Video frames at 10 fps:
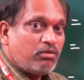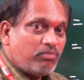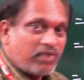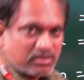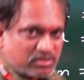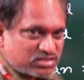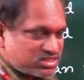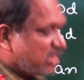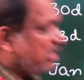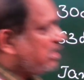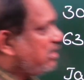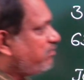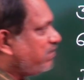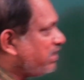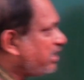But still
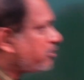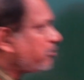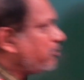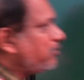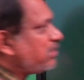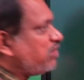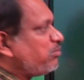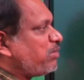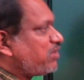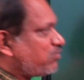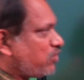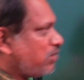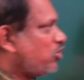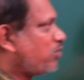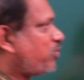we need to remember
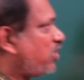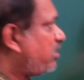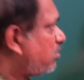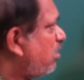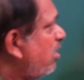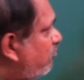one more point.